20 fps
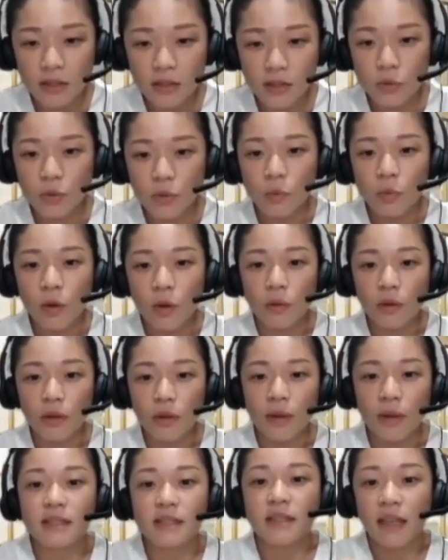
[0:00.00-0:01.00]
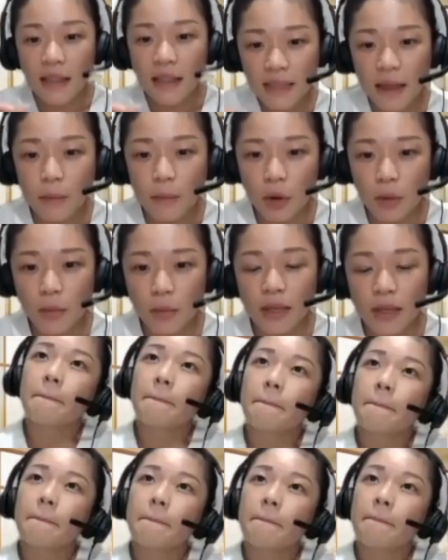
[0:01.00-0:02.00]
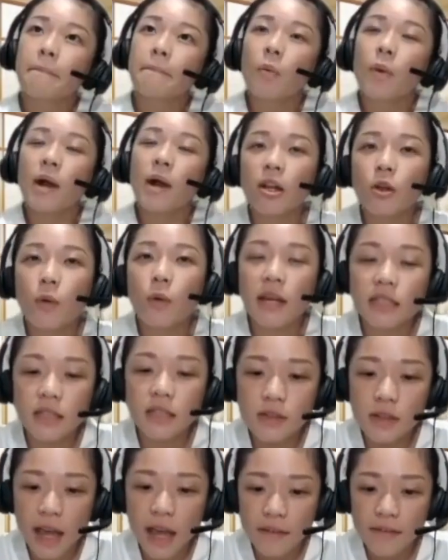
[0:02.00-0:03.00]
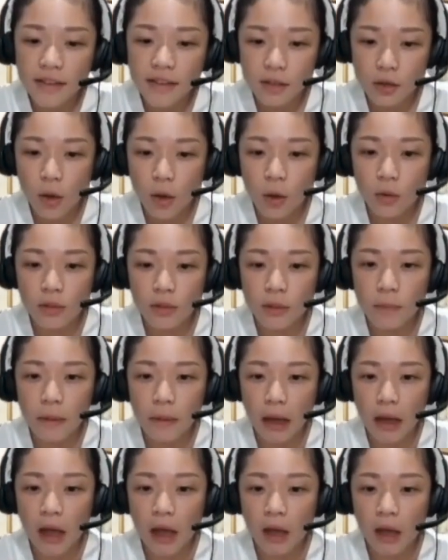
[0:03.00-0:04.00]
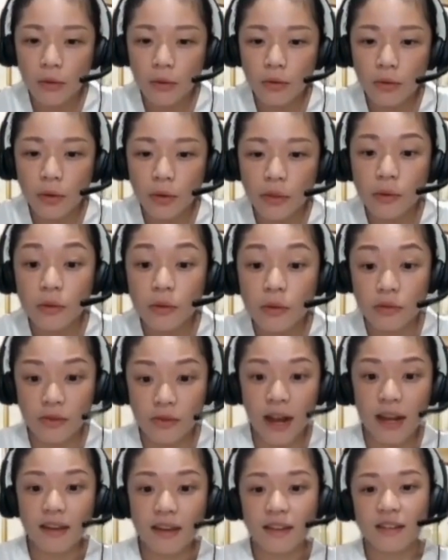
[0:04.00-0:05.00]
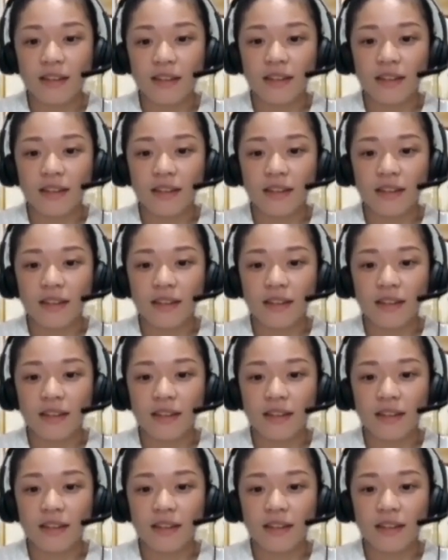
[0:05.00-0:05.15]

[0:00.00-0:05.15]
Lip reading: So we work with what's in that moment. What kind of questions do you have as a coach about how the whole thing was run?